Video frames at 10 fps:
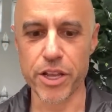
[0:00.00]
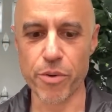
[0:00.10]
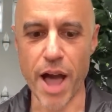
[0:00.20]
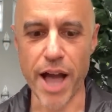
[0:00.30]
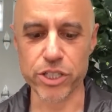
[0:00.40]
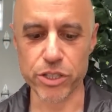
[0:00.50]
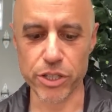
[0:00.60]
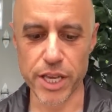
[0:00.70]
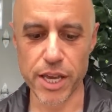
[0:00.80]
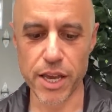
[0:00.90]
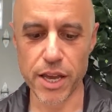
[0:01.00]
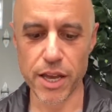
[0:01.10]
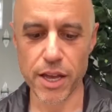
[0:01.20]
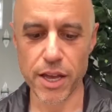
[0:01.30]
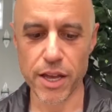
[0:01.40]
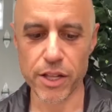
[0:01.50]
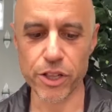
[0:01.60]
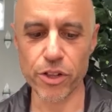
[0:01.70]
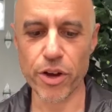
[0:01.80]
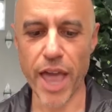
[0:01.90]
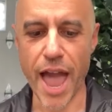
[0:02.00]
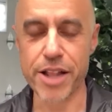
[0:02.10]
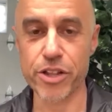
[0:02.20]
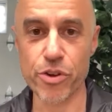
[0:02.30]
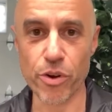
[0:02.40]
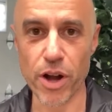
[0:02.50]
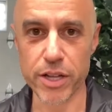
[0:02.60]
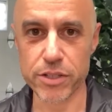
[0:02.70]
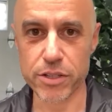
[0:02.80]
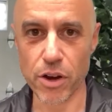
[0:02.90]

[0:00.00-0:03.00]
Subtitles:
you actually look at neurons.